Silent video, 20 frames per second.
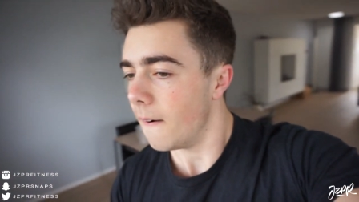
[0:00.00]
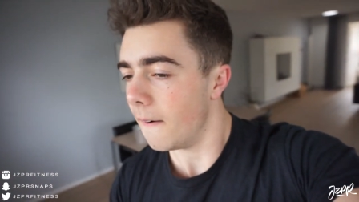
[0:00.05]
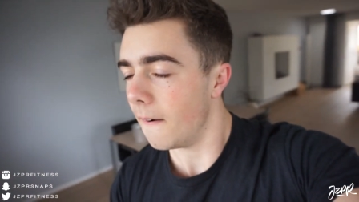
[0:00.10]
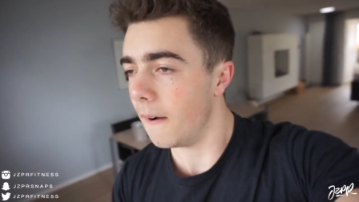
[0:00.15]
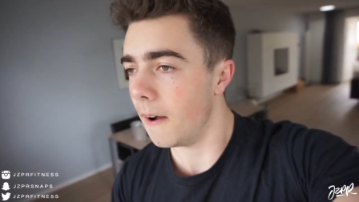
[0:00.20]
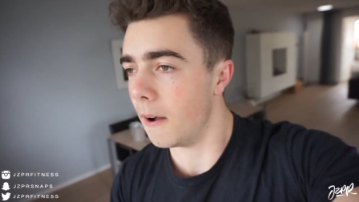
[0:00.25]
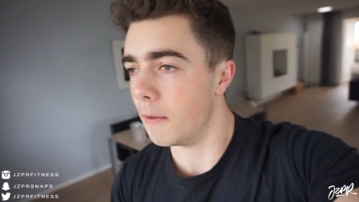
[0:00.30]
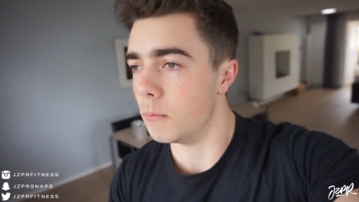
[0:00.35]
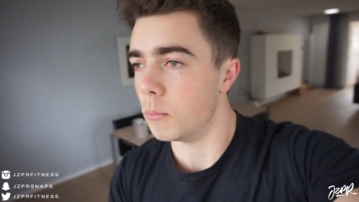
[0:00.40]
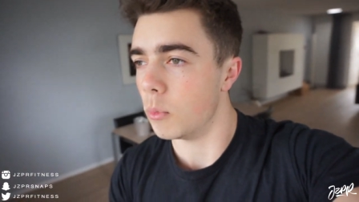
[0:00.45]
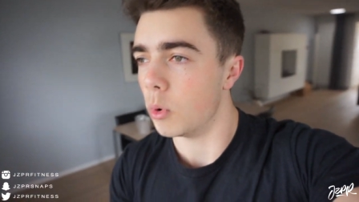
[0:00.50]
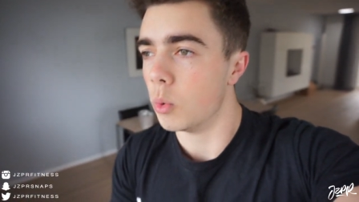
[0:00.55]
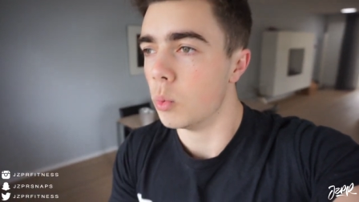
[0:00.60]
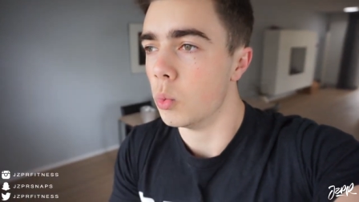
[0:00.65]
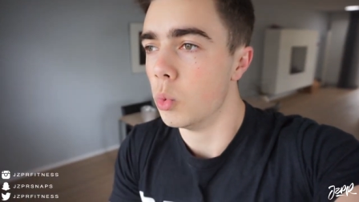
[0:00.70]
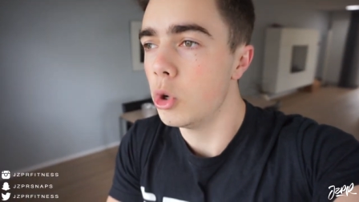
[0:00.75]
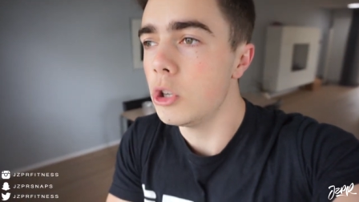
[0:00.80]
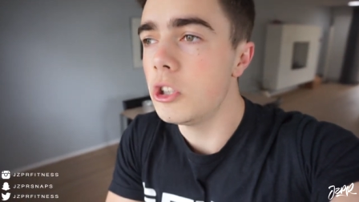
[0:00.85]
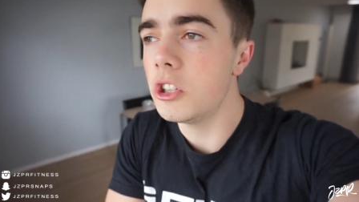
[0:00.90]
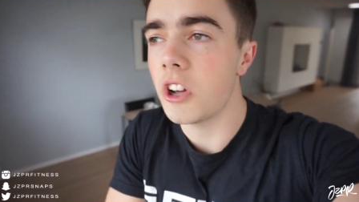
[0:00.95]
Um,
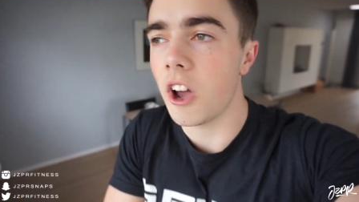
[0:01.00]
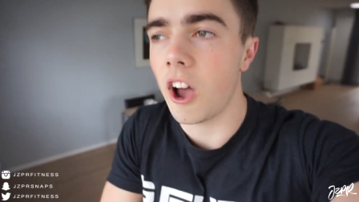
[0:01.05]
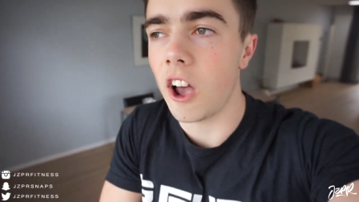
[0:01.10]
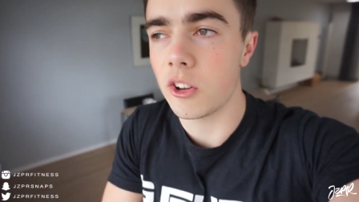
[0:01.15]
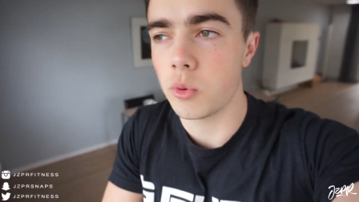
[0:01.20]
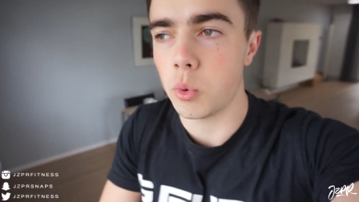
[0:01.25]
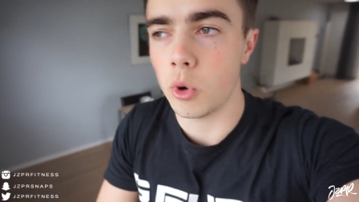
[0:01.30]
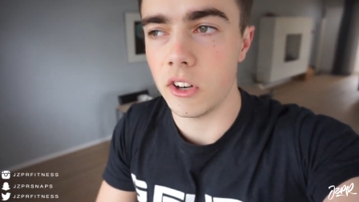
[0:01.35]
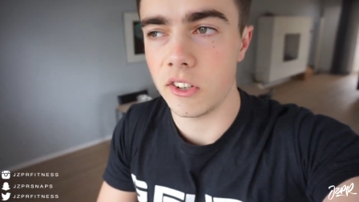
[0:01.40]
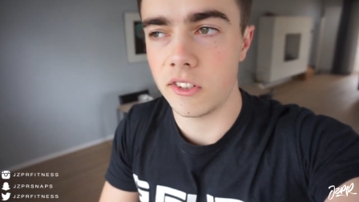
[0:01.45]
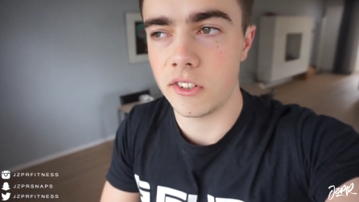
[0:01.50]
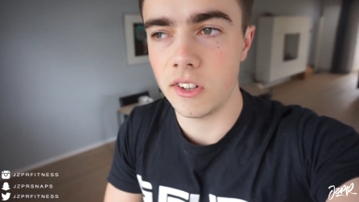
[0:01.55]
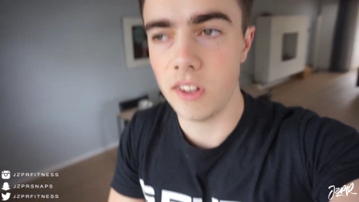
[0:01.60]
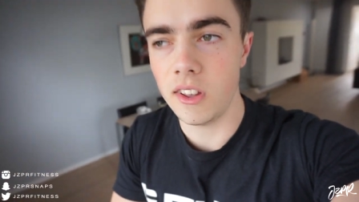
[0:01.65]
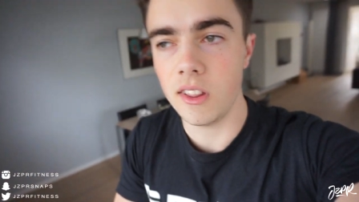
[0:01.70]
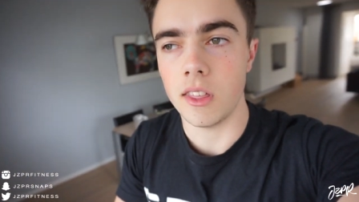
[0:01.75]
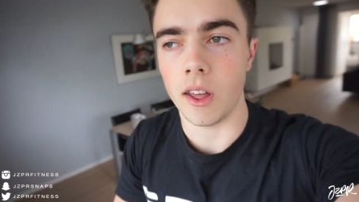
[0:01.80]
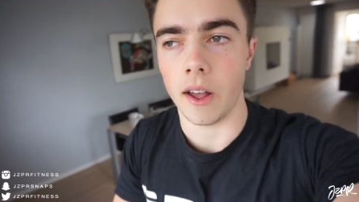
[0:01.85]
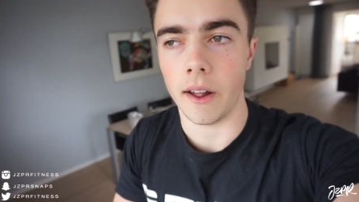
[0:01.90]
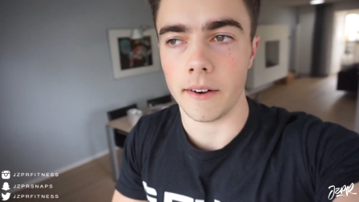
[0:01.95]
would you guys want to
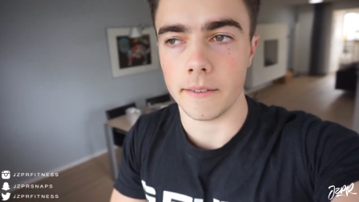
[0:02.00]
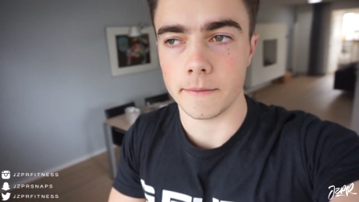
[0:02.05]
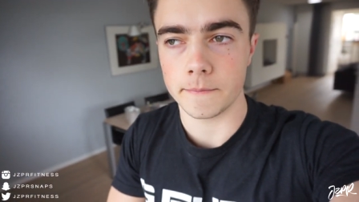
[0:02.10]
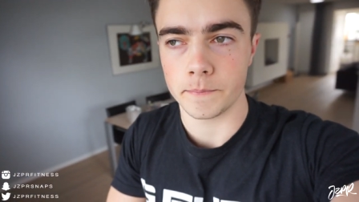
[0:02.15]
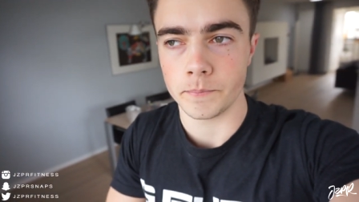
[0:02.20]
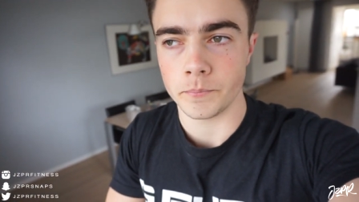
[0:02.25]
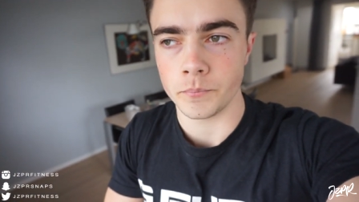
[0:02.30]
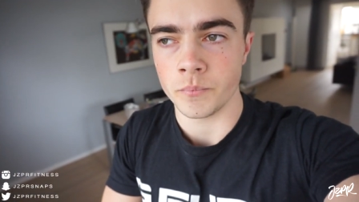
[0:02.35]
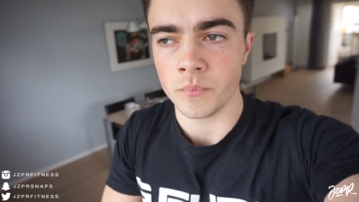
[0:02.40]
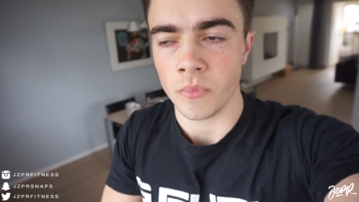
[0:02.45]
see that?